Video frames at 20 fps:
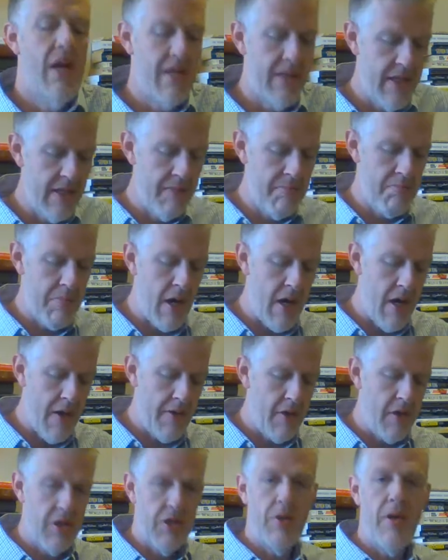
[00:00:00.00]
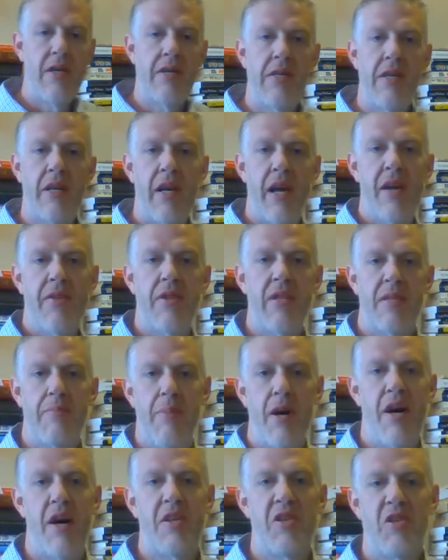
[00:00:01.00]
I didn't bother, so I dug out this
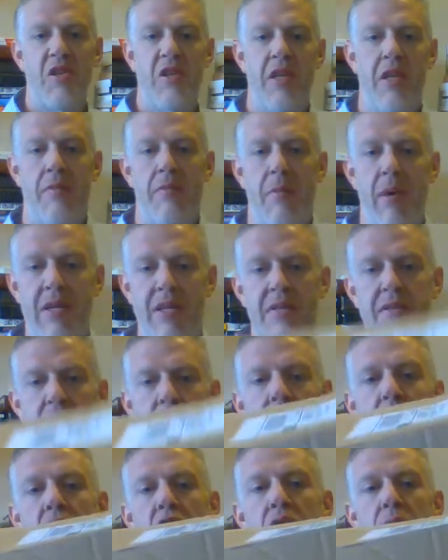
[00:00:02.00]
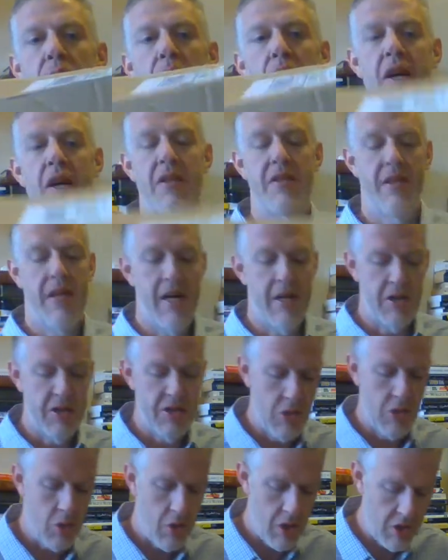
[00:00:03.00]
box again, my dissertation box, out of
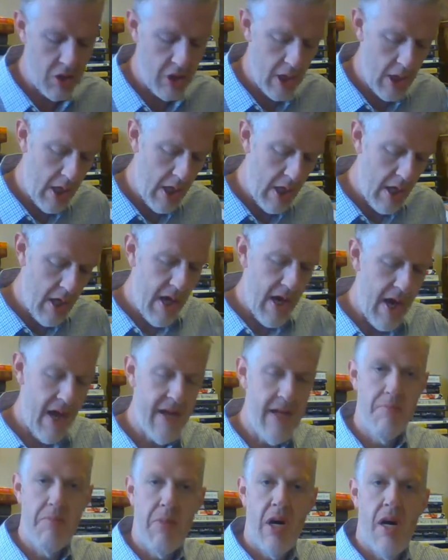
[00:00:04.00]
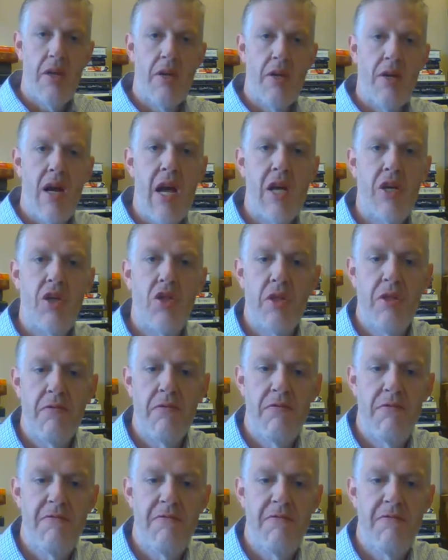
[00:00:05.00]
storage. I didn't bother actually